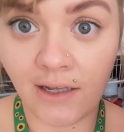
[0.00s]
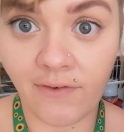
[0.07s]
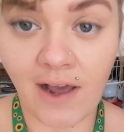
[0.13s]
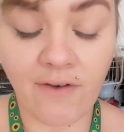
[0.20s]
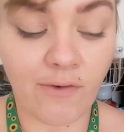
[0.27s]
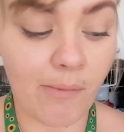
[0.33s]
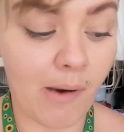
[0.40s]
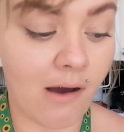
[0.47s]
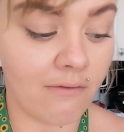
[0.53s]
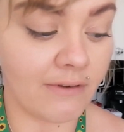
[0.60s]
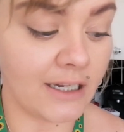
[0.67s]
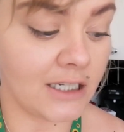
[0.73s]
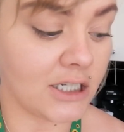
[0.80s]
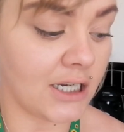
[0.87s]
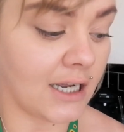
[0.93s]
if I have a
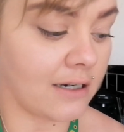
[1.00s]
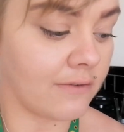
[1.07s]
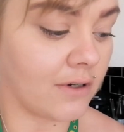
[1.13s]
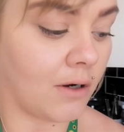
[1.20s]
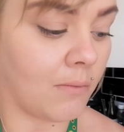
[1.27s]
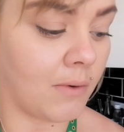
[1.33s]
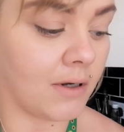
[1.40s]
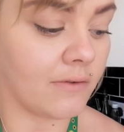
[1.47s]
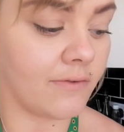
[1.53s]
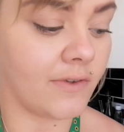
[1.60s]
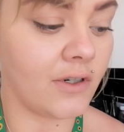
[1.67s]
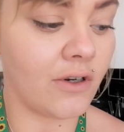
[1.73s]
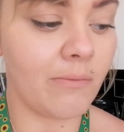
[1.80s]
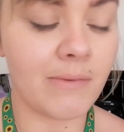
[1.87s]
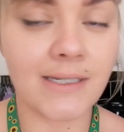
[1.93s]
porridge, and I've got one
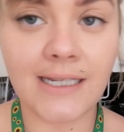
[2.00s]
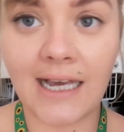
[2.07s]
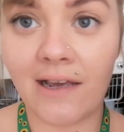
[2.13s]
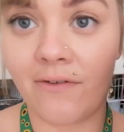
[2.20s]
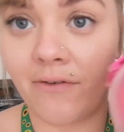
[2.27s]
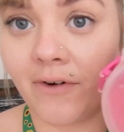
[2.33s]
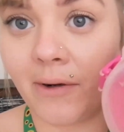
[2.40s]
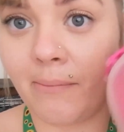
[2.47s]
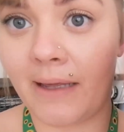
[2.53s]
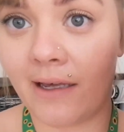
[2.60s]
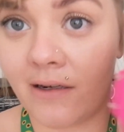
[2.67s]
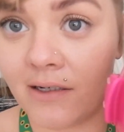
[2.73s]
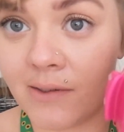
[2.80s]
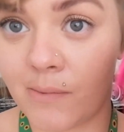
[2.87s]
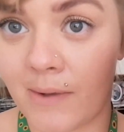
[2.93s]
for like my savoury
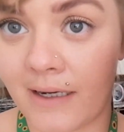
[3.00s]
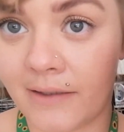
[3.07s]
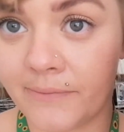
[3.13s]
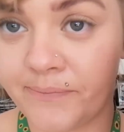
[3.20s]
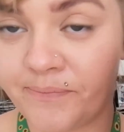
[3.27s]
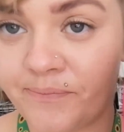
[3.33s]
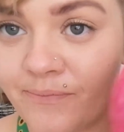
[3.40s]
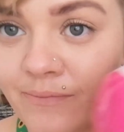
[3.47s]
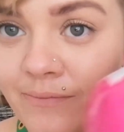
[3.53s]
meal as well,